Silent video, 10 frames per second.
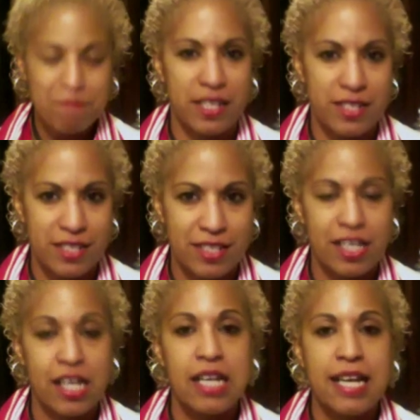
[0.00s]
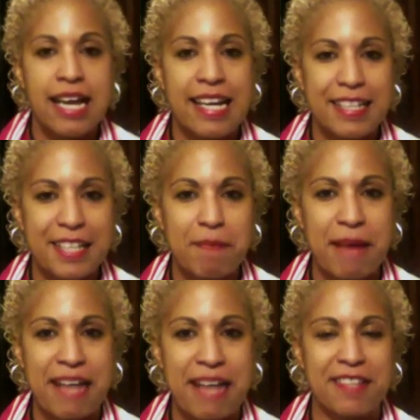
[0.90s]
This,
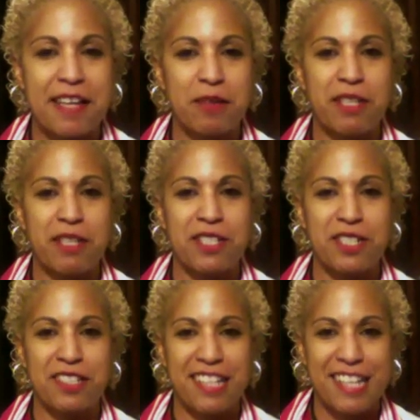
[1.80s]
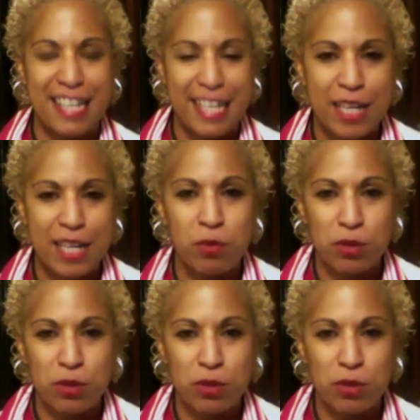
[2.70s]
keep asking that question. It will